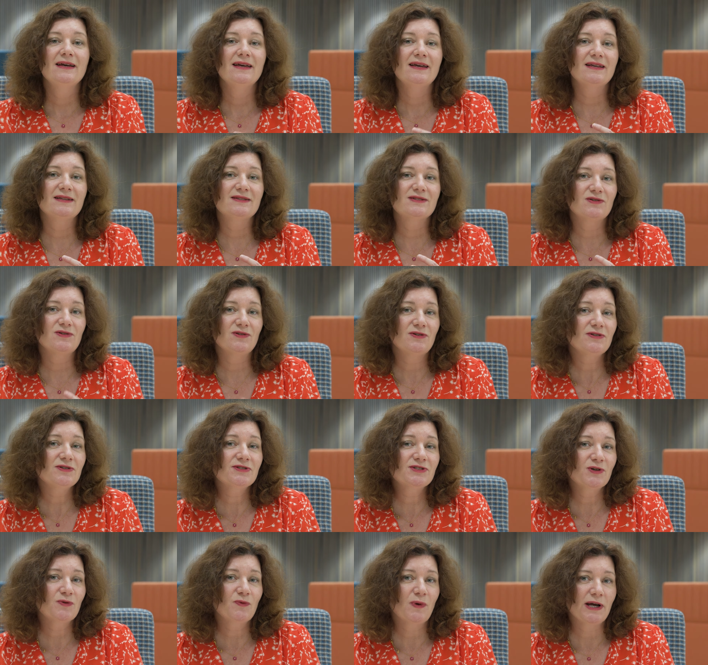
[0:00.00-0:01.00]
It's
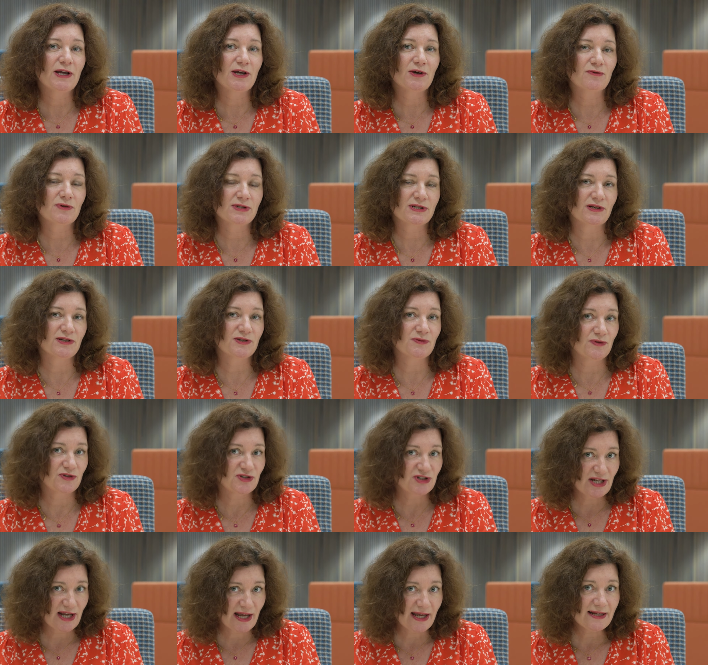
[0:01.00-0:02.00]
also why your results will
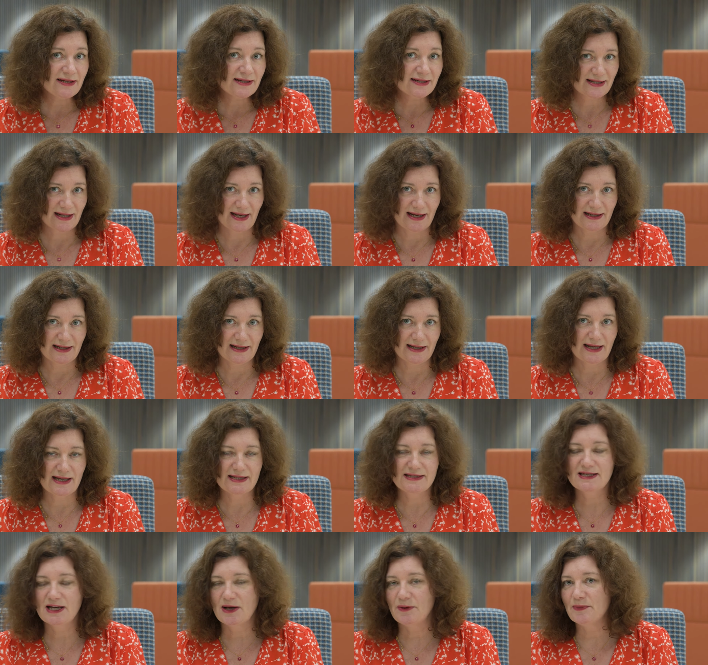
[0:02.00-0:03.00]
change slightly
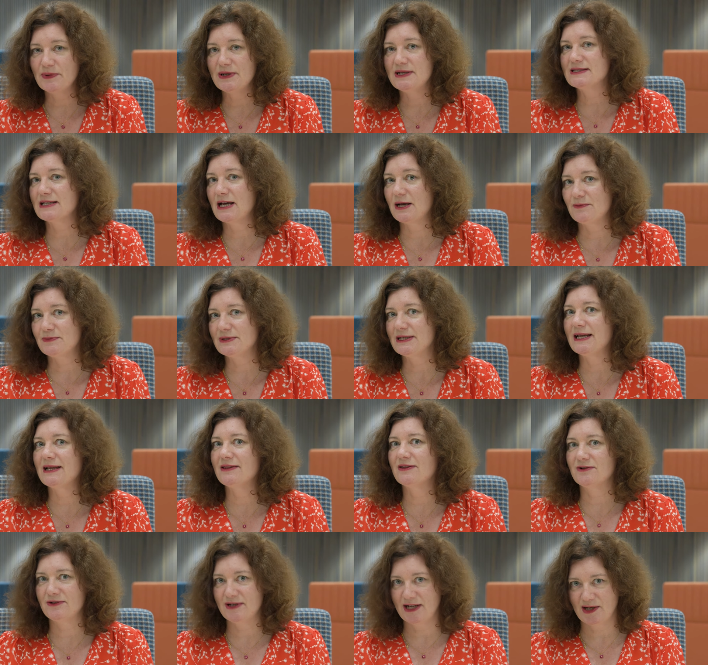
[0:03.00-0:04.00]
as companies
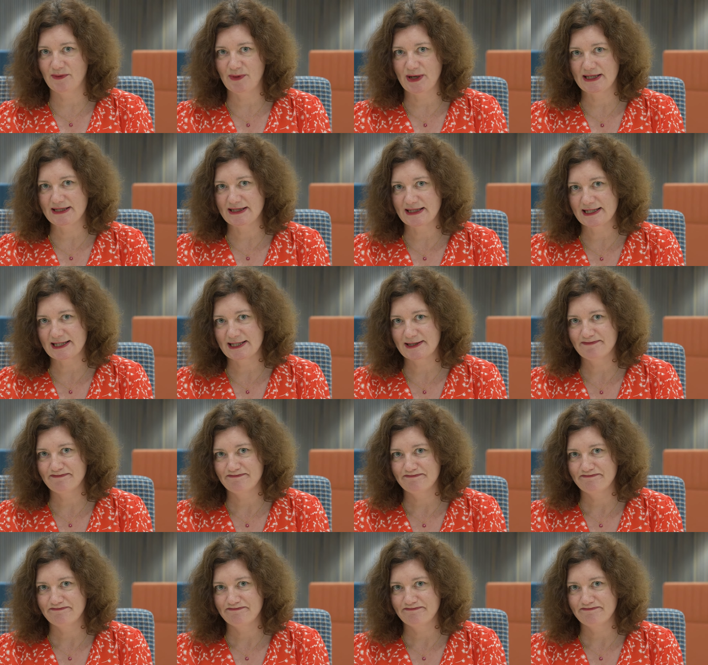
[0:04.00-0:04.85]
update their databases.